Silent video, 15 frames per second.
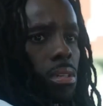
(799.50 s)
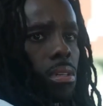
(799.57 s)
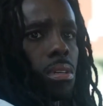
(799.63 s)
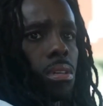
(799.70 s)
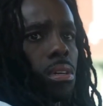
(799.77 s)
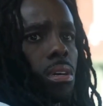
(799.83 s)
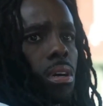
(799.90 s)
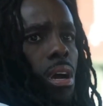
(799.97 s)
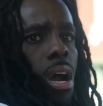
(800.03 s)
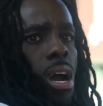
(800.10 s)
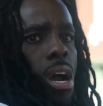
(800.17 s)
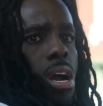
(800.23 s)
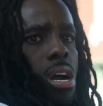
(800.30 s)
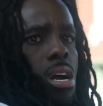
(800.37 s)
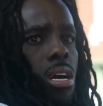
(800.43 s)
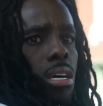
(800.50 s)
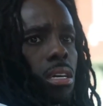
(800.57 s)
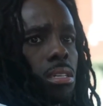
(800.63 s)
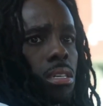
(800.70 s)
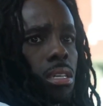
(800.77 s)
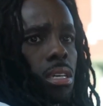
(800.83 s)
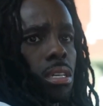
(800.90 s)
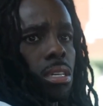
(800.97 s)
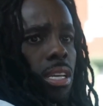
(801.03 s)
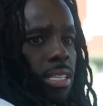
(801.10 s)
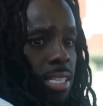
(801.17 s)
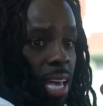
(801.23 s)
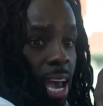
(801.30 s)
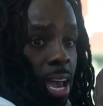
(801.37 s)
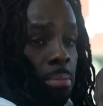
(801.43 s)
Ah, I, uh-uh. The
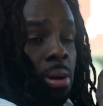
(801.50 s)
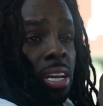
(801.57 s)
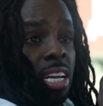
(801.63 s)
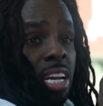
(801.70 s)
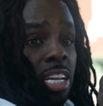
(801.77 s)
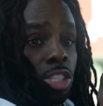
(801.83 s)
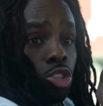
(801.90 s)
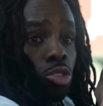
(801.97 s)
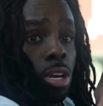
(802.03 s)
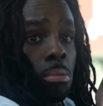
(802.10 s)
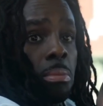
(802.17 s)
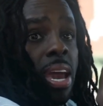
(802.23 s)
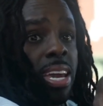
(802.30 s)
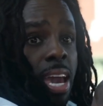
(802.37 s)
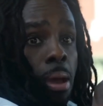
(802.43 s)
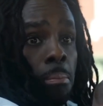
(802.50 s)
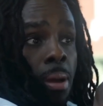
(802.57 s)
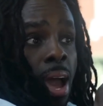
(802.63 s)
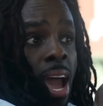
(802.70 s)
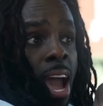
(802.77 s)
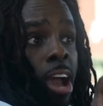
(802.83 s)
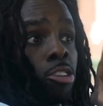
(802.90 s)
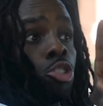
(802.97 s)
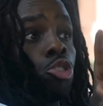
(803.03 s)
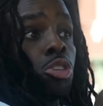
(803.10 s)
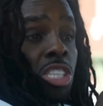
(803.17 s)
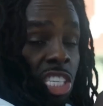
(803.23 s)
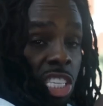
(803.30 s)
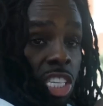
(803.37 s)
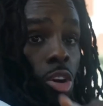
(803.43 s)
same money that you can make at my house,
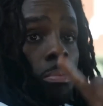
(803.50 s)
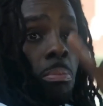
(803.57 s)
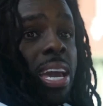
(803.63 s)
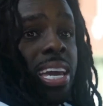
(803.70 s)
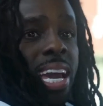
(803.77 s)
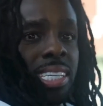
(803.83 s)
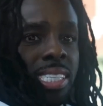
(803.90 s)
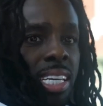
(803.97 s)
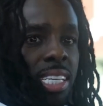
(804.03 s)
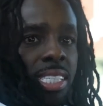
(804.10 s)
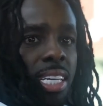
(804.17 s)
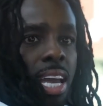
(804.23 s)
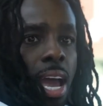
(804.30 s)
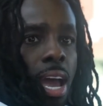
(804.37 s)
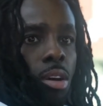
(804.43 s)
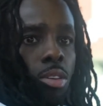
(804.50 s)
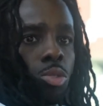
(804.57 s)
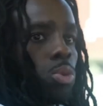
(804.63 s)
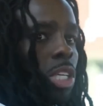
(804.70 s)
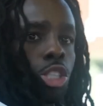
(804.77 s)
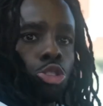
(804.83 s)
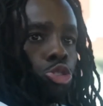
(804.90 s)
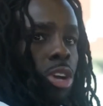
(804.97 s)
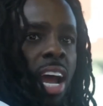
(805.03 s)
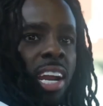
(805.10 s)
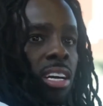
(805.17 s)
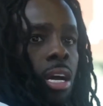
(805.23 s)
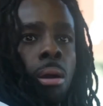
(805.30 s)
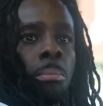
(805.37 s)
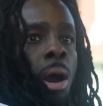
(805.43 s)
you can still make at TT house. Hey. What you
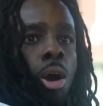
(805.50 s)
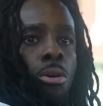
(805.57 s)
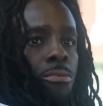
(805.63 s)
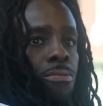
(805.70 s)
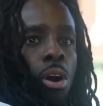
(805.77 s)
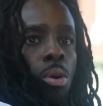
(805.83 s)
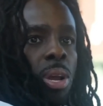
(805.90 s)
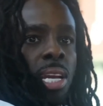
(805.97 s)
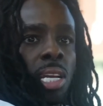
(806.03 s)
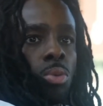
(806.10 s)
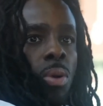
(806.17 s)
trying to come home for